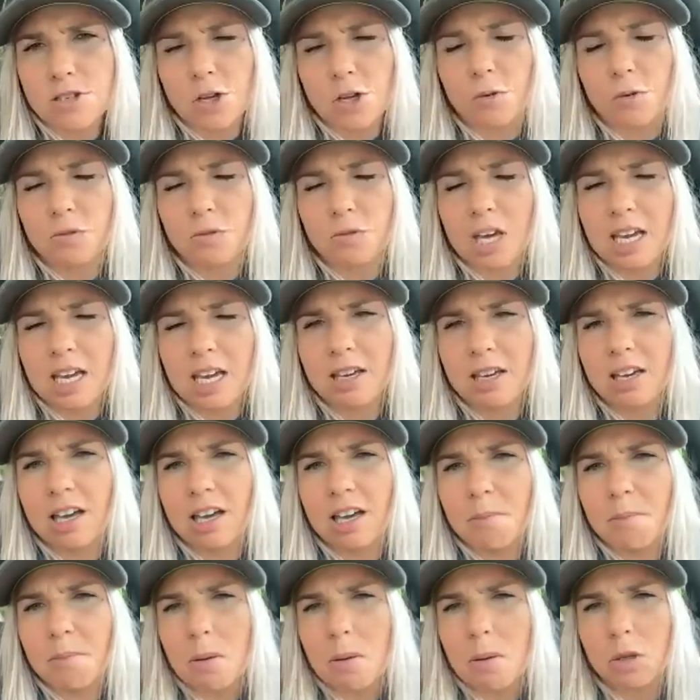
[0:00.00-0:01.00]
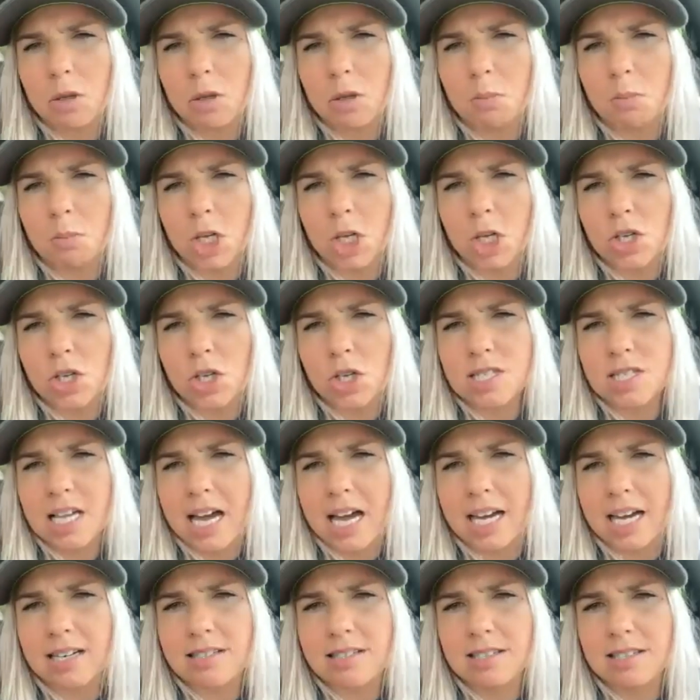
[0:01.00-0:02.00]
So if they can come up with bills
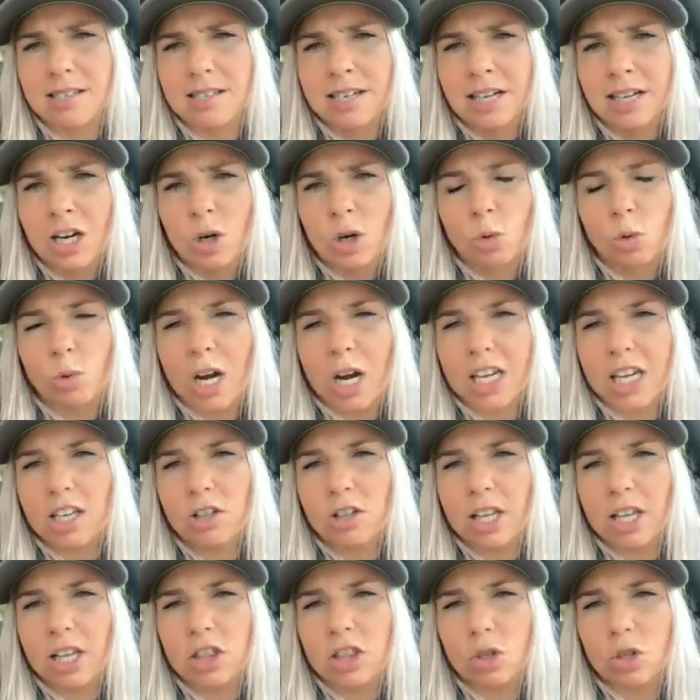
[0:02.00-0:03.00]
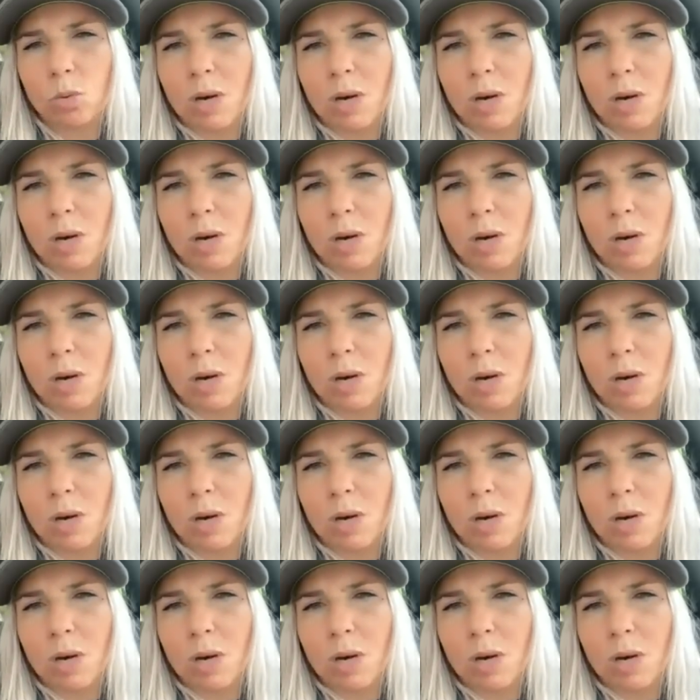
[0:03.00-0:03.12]
that regulate the